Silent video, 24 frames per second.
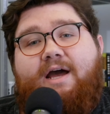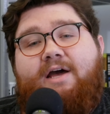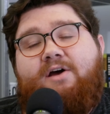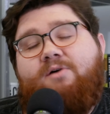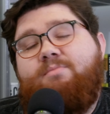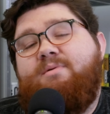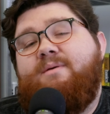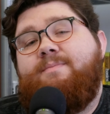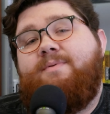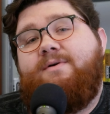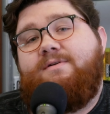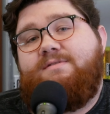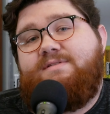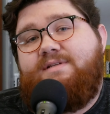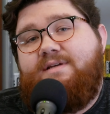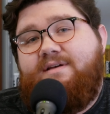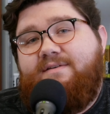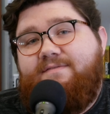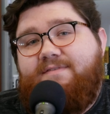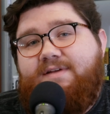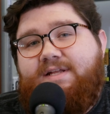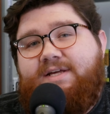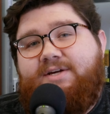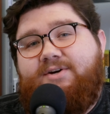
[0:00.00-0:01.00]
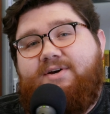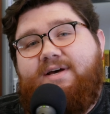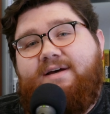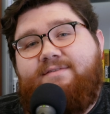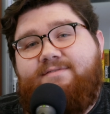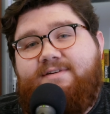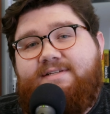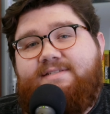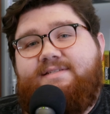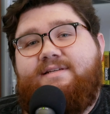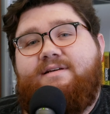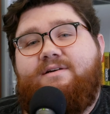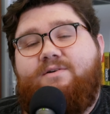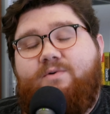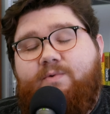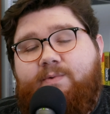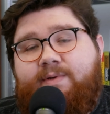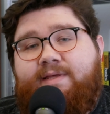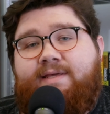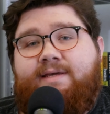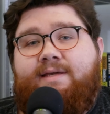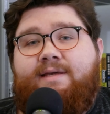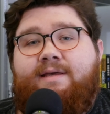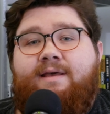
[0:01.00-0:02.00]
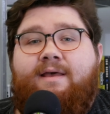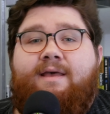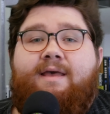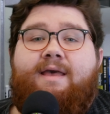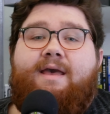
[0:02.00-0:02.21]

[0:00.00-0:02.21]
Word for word: I'll be posting a video every single week.